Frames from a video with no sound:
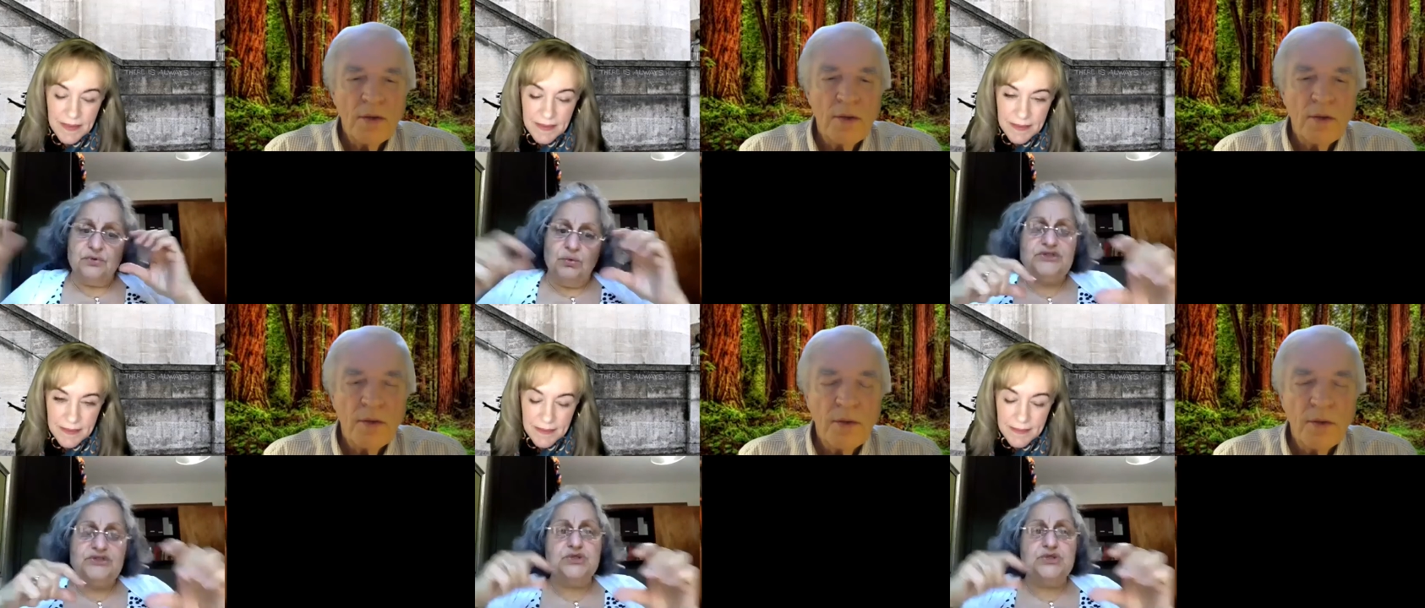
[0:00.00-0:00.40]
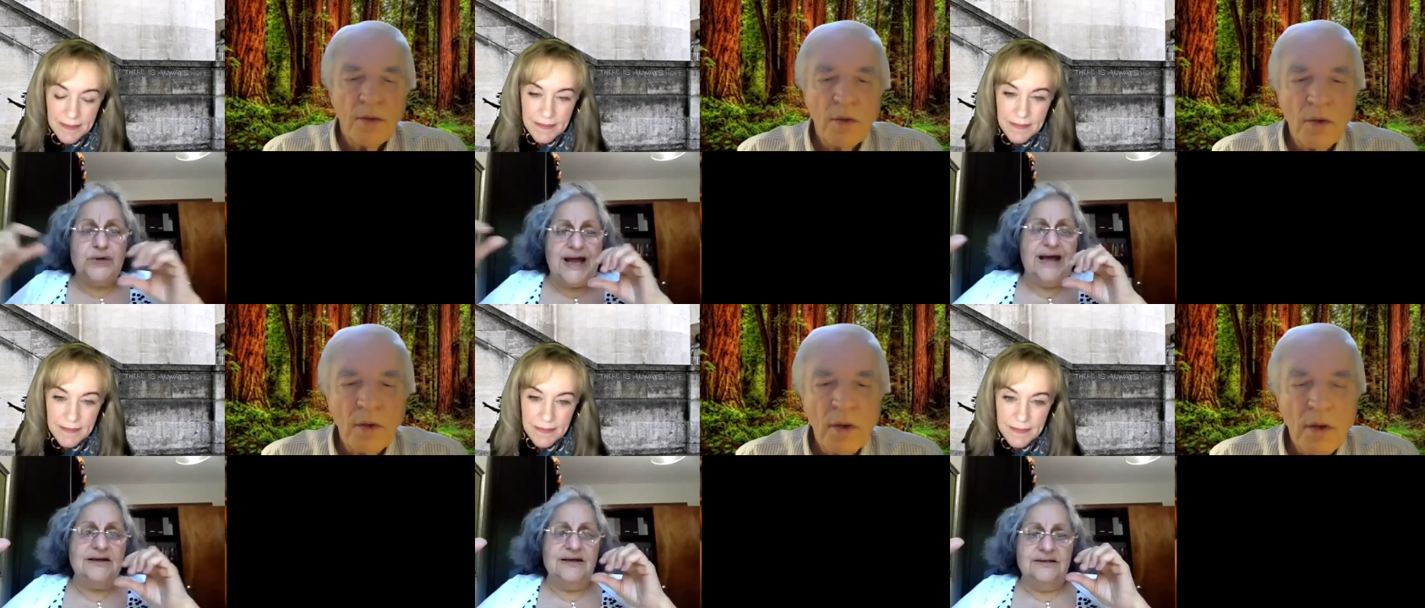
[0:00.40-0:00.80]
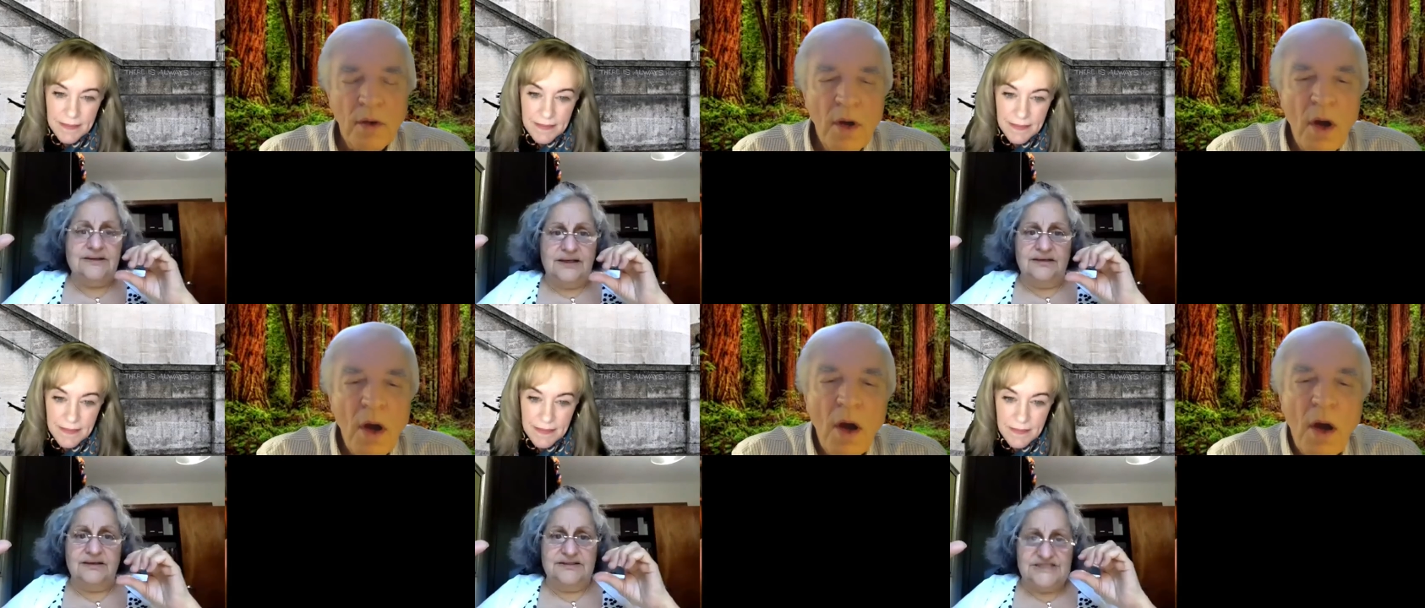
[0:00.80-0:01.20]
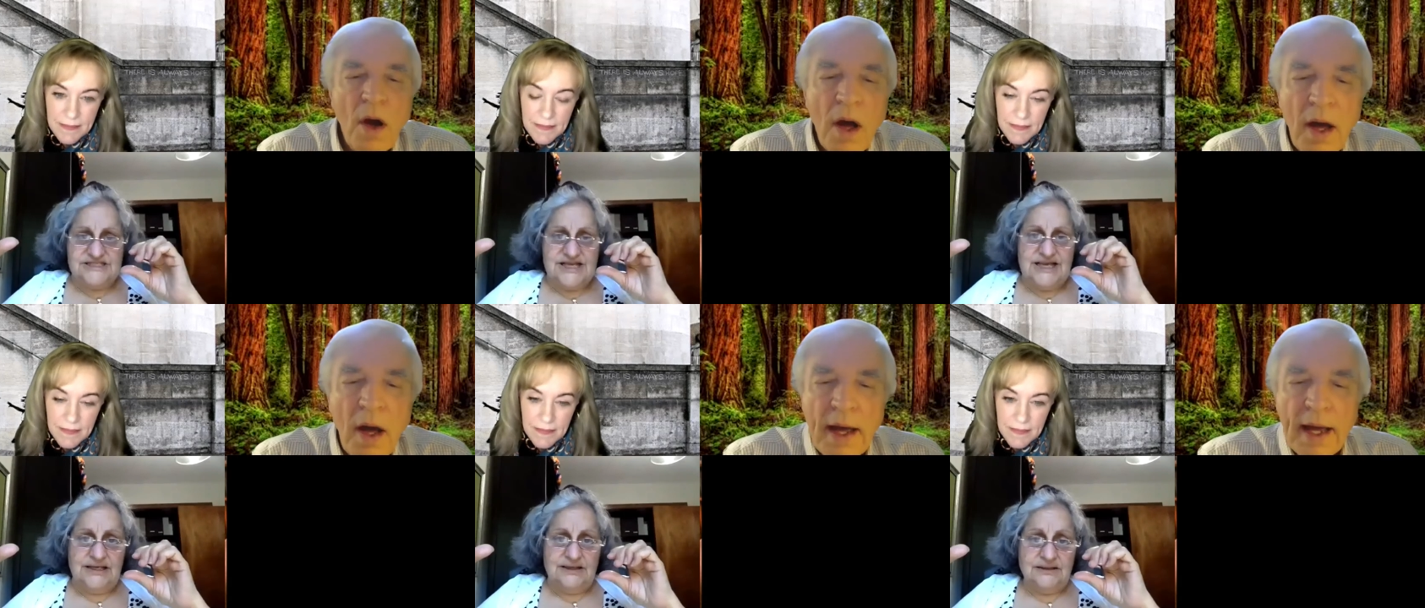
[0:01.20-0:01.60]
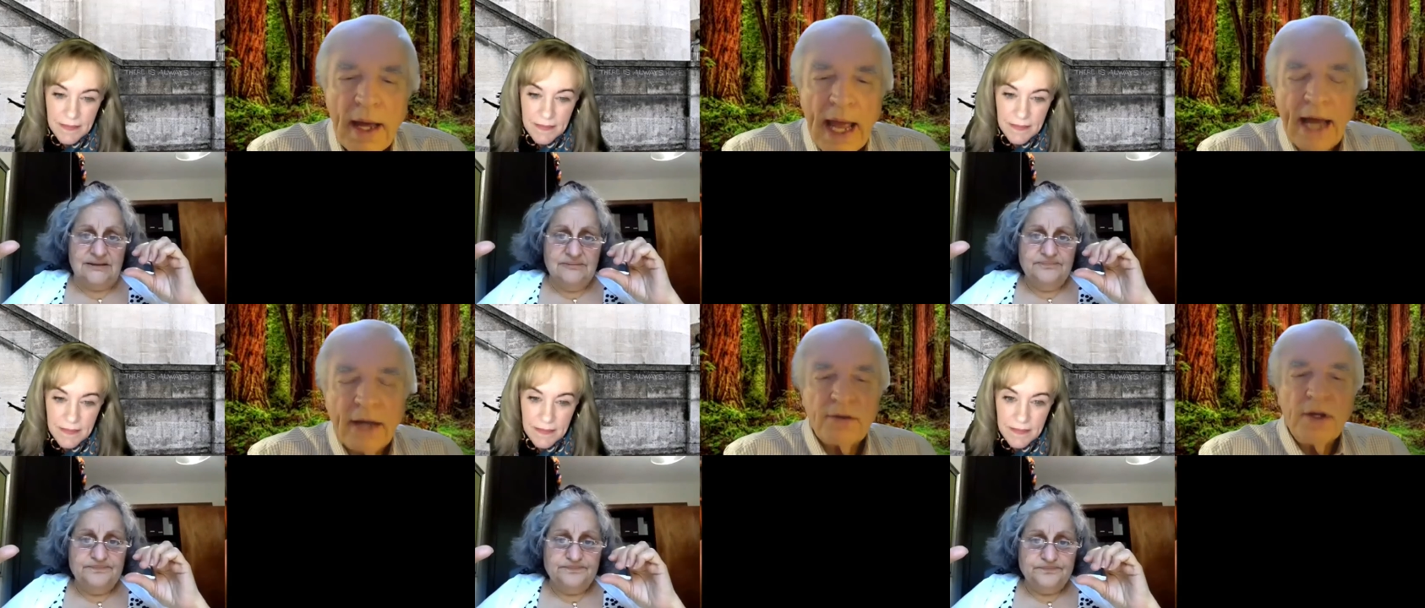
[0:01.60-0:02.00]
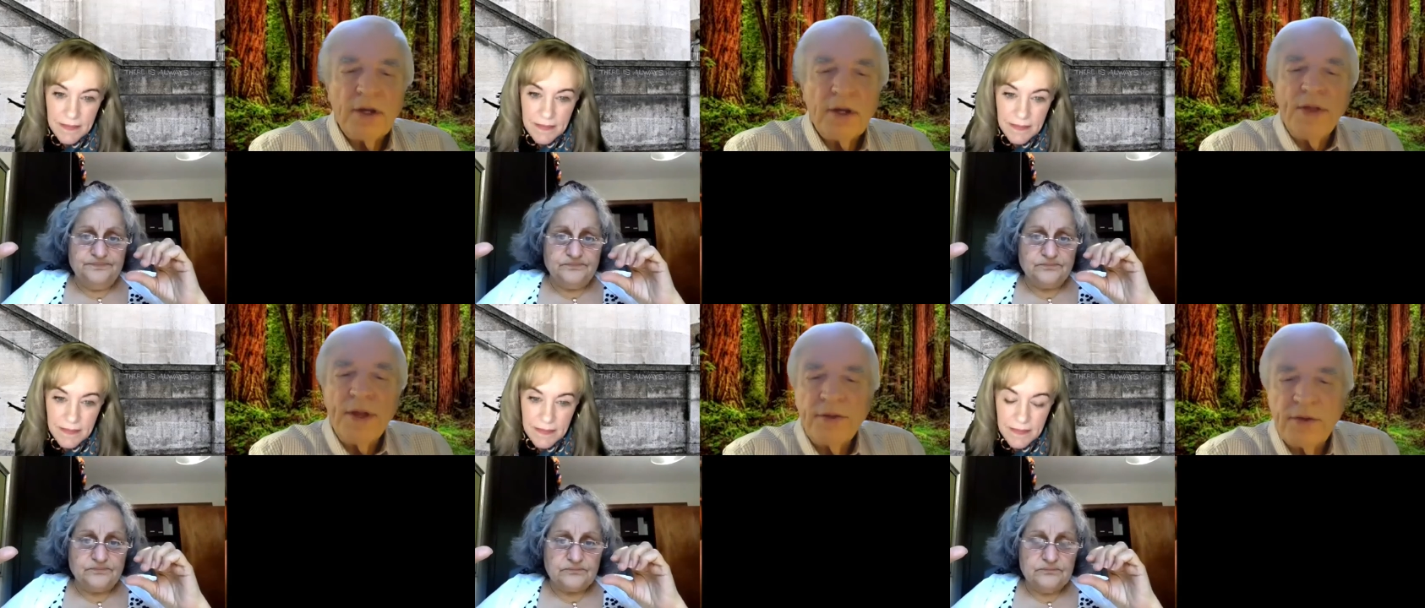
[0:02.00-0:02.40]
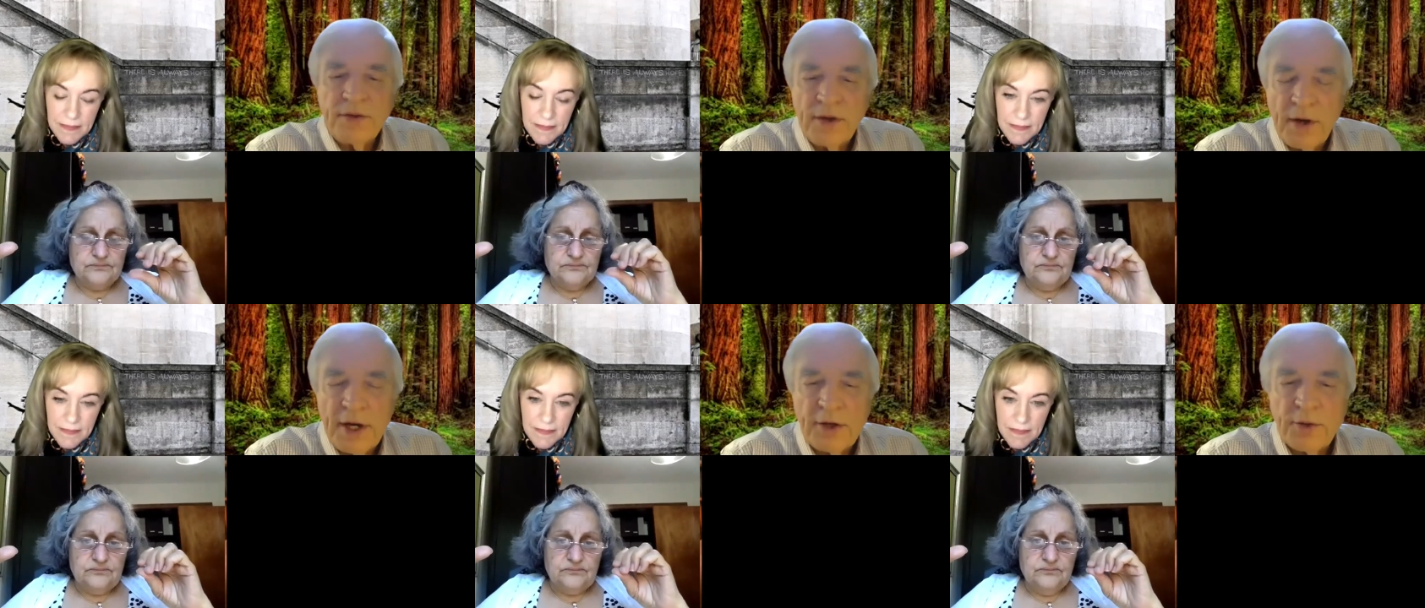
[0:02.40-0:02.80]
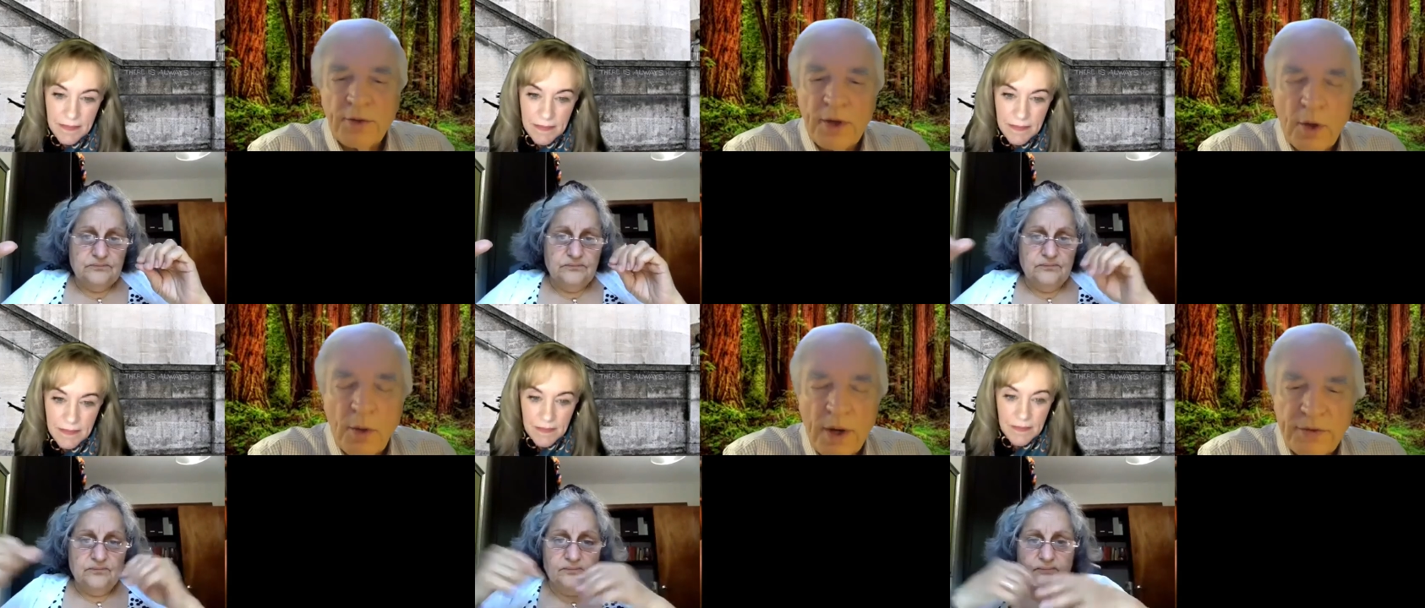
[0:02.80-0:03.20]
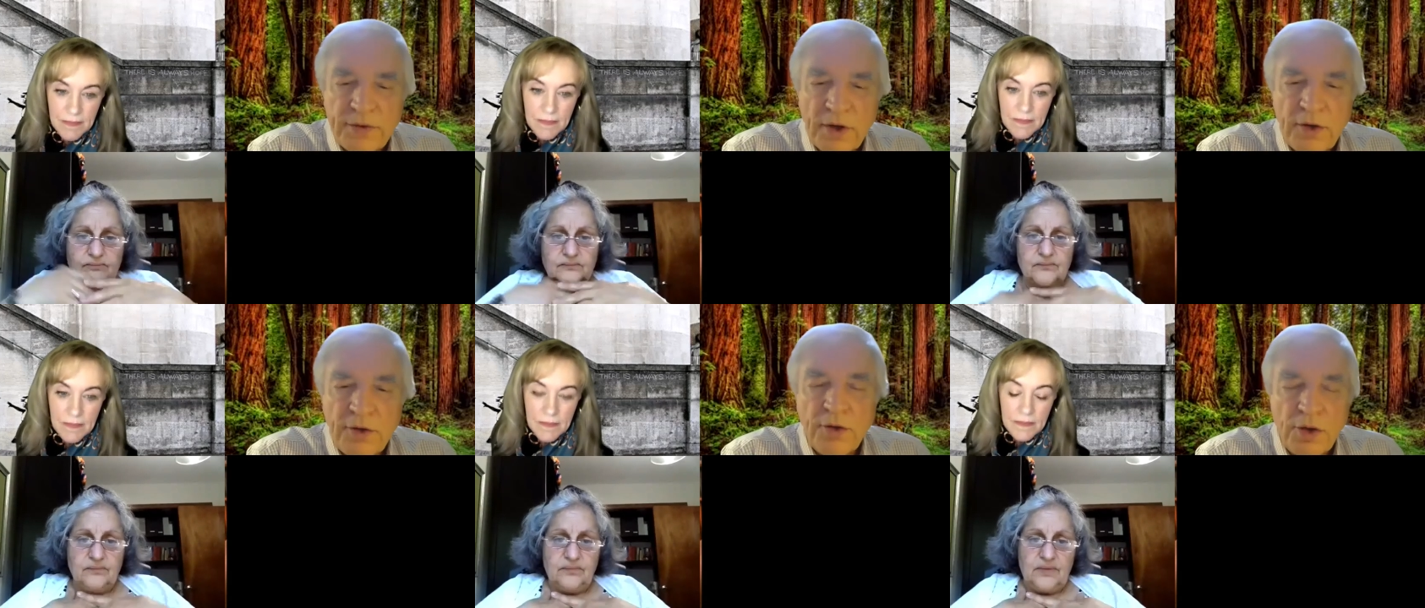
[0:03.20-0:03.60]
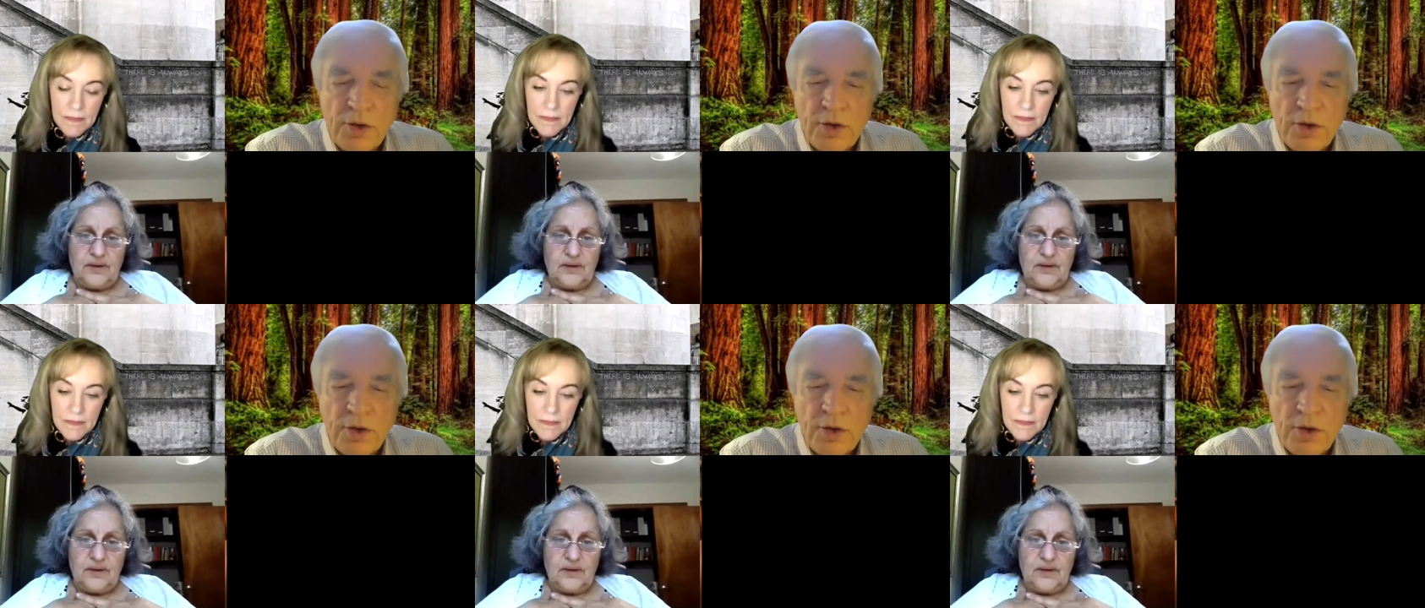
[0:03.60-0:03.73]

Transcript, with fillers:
Speaker 1: what you can and cannot say.
Speaker 2: Actually, you know, this is an interesting question.